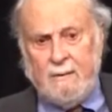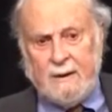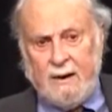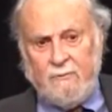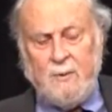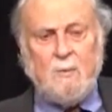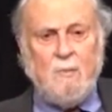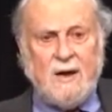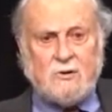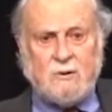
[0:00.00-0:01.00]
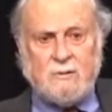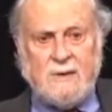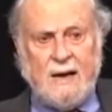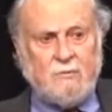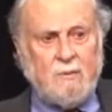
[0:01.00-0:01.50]
The government measures
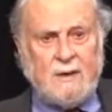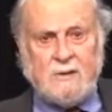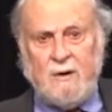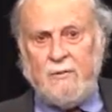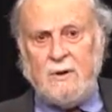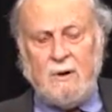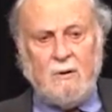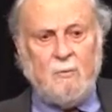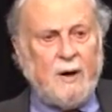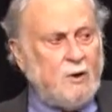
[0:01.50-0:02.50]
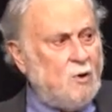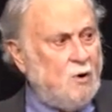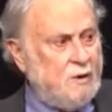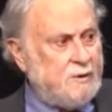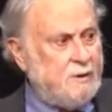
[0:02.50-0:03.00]
death rates every year by
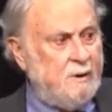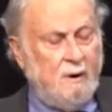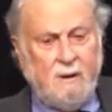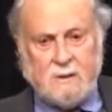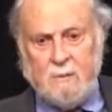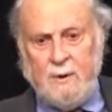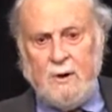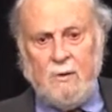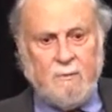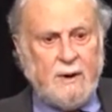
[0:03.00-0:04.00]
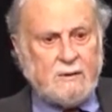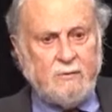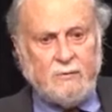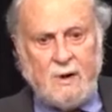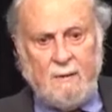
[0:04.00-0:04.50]
cause, so we know the rates
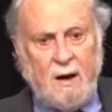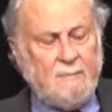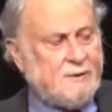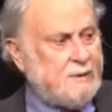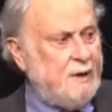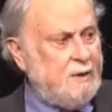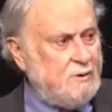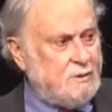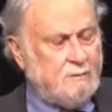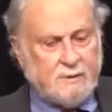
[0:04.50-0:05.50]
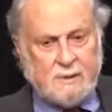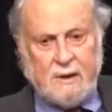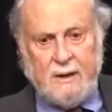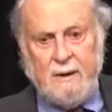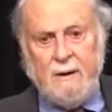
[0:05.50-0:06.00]
of homicide and suicide.
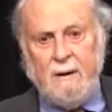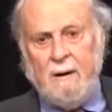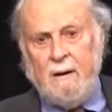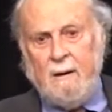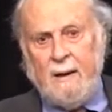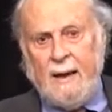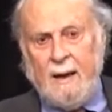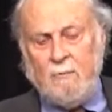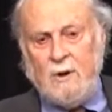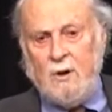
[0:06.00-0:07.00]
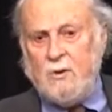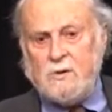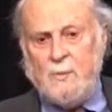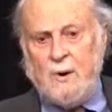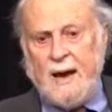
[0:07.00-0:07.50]
suicide. And we know
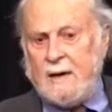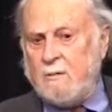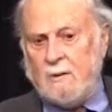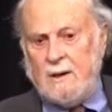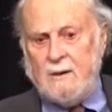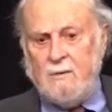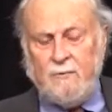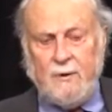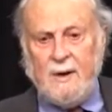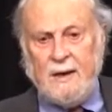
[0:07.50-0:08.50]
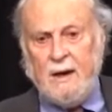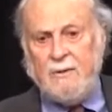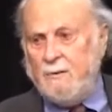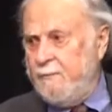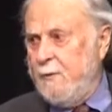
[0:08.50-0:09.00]
those more accurately than for any
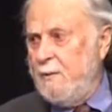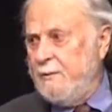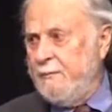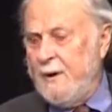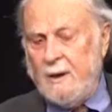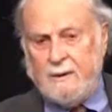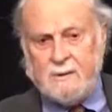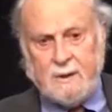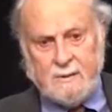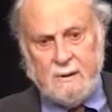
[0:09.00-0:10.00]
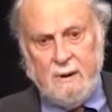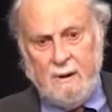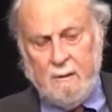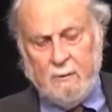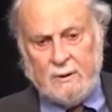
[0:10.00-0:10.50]
other form of violence, because
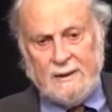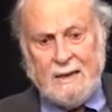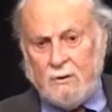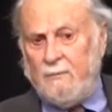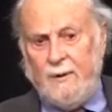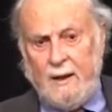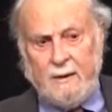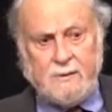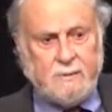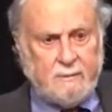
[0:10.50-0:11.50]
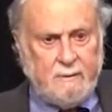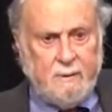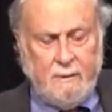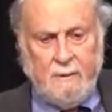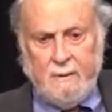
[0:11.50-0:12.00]
with lethal violence,
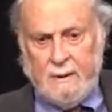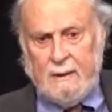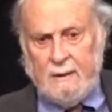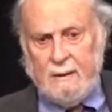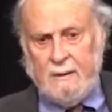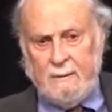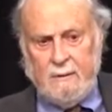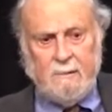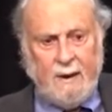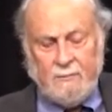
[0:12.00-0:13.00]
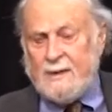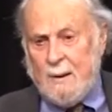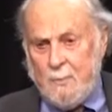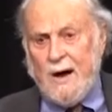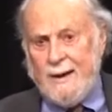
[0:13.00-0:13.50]
you have a
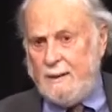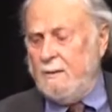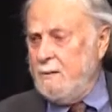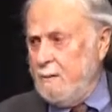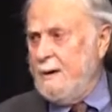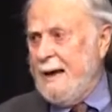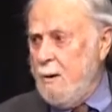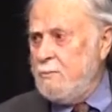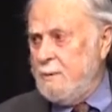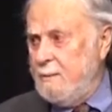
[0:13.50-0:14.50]
dead body and you can count